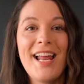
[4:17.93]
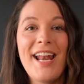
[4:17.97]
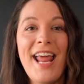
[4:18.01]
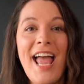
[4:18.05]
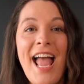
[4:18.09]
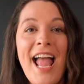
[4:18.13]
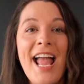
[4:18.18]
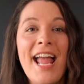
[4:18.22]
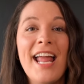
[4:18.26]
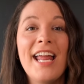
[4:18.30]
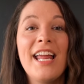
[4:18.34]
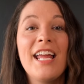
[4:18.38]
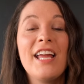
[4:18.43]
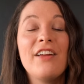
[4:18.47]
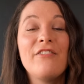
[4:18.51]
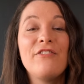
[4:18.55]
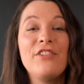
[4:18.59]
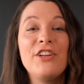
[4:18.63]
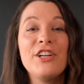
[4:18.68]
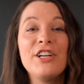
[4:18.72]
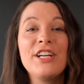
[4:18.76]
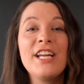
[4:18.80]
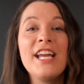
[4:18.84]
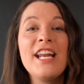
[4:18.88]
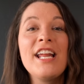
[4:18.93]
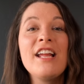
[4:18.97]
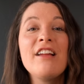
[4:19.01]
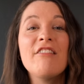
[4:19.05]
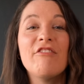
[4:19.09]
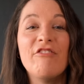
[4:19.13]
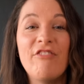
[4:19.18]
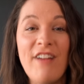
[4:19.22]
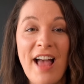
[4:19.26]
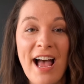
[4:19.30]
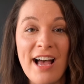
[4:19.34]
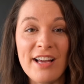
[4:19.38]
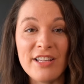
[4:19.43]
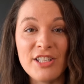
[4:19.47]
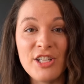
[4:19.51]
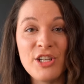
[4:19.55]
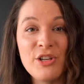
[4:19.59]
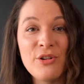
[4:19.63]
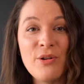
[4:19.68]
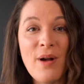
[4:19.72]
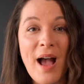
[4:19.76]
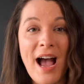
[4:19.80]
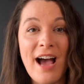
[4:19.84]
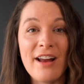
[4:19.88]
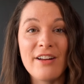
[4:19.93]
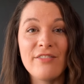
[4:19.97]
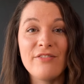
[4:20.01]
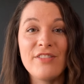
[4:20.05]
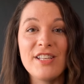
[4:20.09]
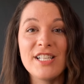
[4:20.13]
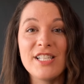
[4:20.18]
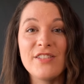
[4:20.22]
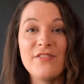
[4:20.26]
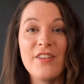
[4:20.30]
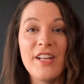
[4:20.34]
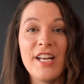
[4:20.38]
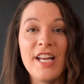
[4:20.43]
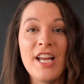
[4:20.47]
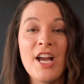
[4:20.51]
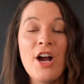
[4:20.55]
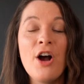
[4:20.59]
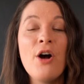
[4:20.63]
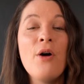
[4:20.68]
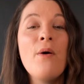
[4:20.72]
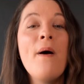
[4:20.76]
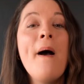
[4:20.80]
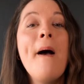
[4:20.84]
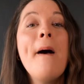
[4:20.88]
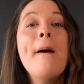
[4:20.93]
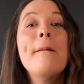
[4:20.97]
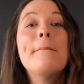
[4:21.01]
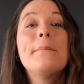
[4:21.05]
And hey, if you're getting value out of this video,